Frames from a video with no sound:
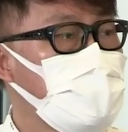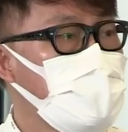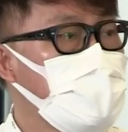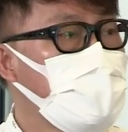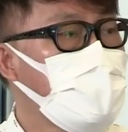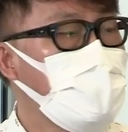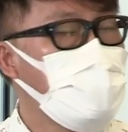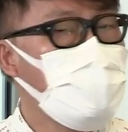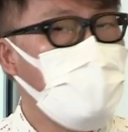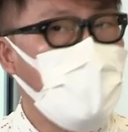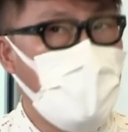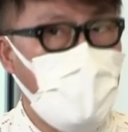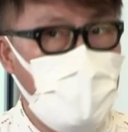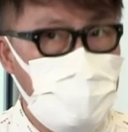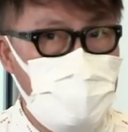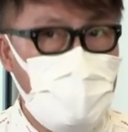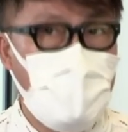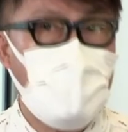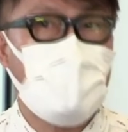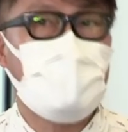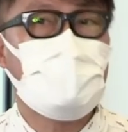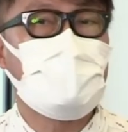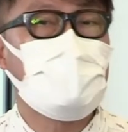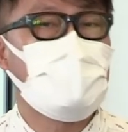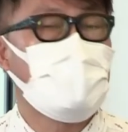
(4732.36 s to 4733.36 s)
to more
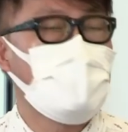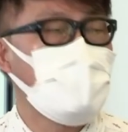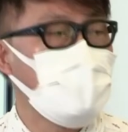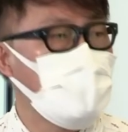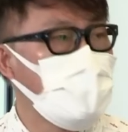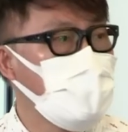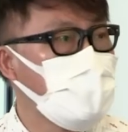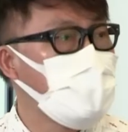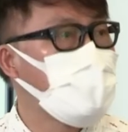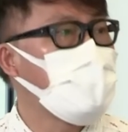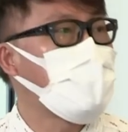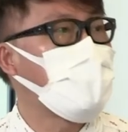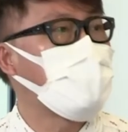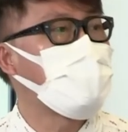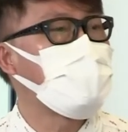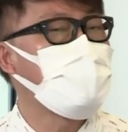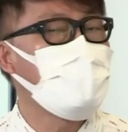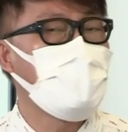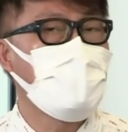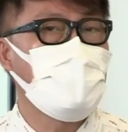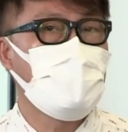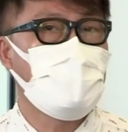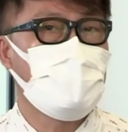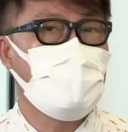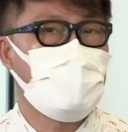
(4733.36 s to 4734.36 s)
schools, to more
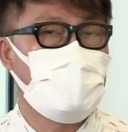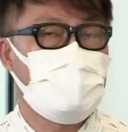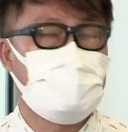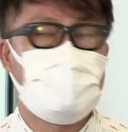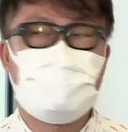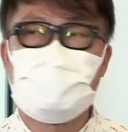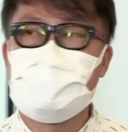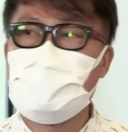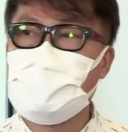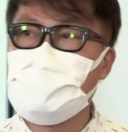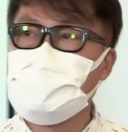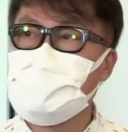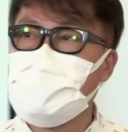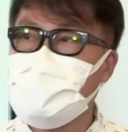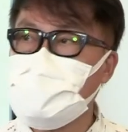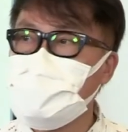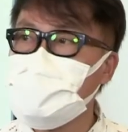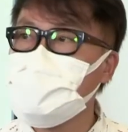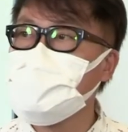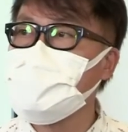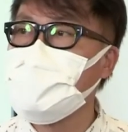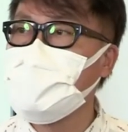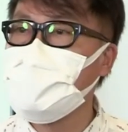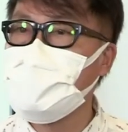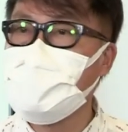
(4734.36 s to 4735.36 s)
universities.
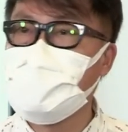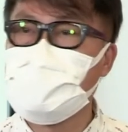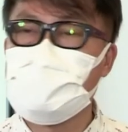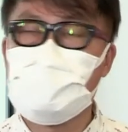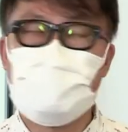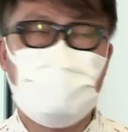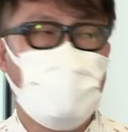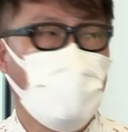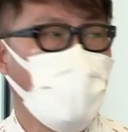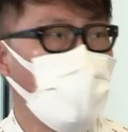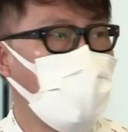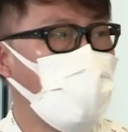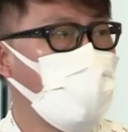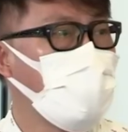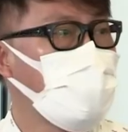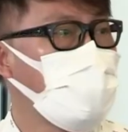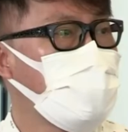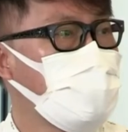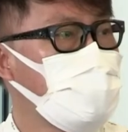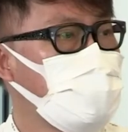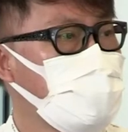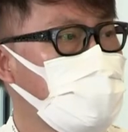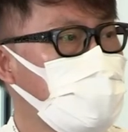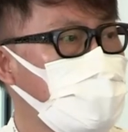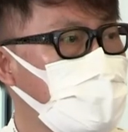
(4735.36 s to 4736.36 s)
So
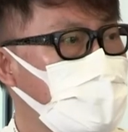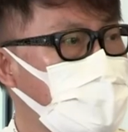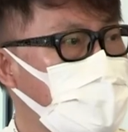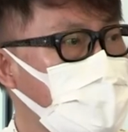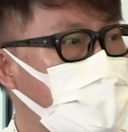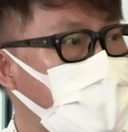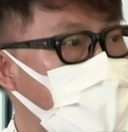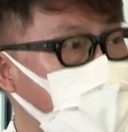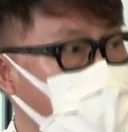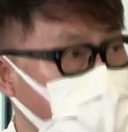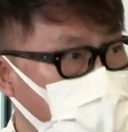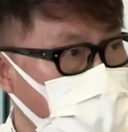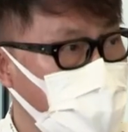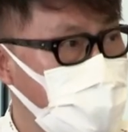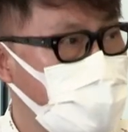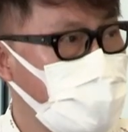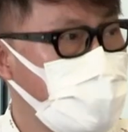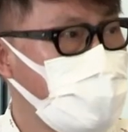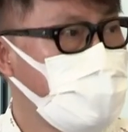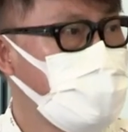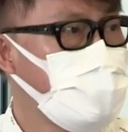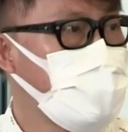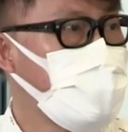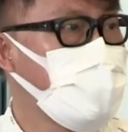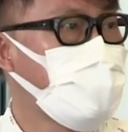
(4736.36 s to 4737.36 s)
this whole
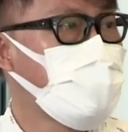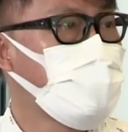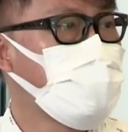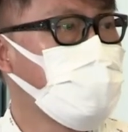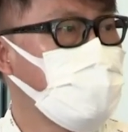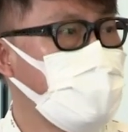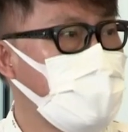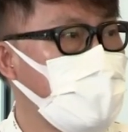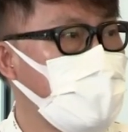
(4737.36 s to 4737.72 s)
process is